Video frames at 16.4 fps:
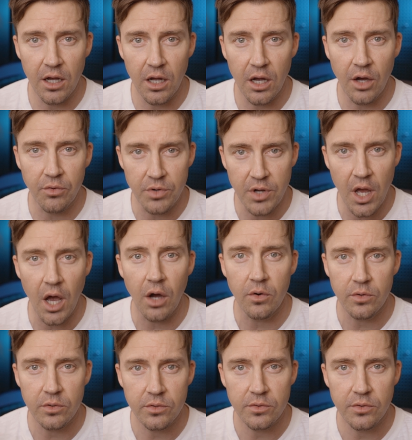oh
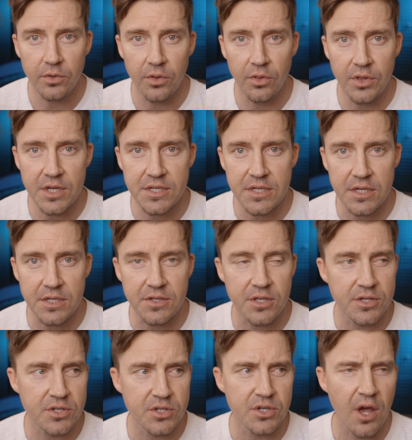no, this is
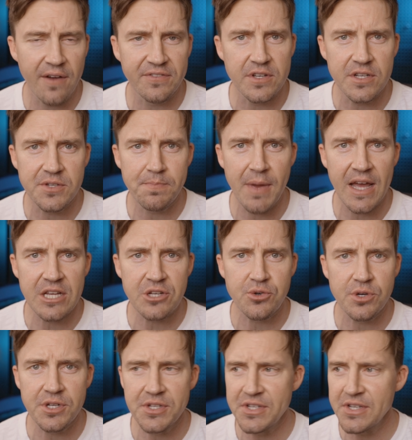the softest
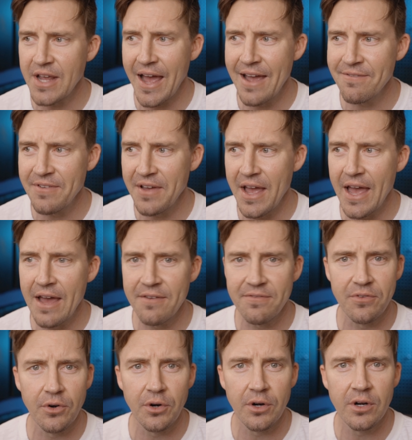mattress I've
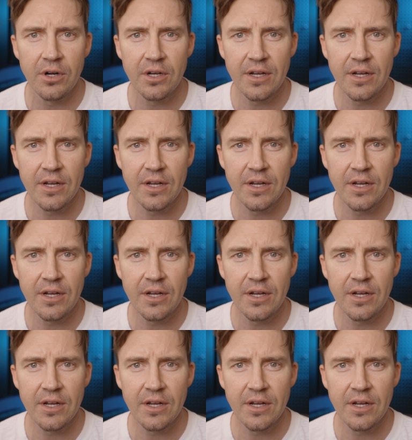ever